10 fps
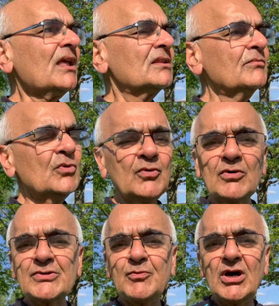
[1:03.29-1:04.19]
The moon
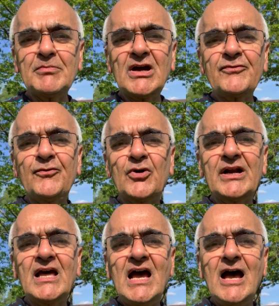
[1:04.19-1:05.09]
was born about
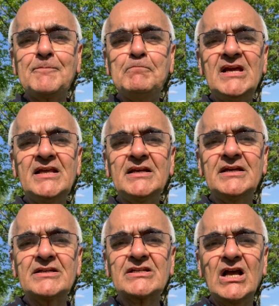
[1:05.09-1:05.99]
4.5 billion
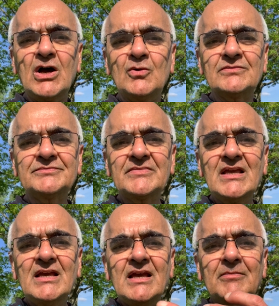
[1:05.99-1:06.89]
years ago.
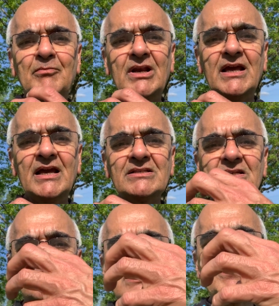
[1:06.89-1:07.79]
But as
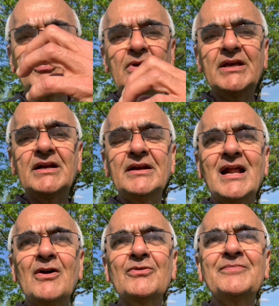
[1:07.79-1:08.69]
it separated it
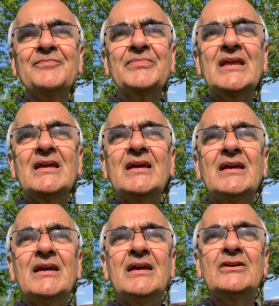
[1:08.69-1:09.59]
out,
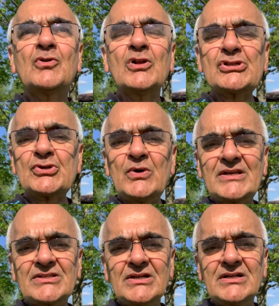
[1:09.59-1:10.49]
it also
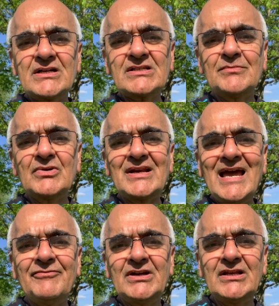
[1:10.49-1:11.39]
exerted some
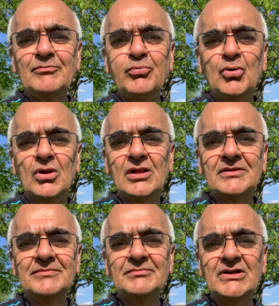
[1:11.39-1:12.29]
gravity pull
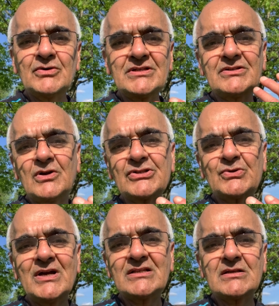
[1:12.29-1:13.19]
because it
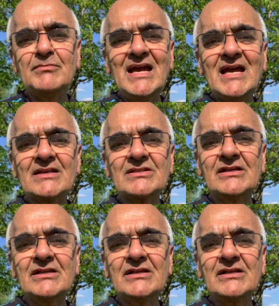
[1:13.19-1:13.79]
also has a mass.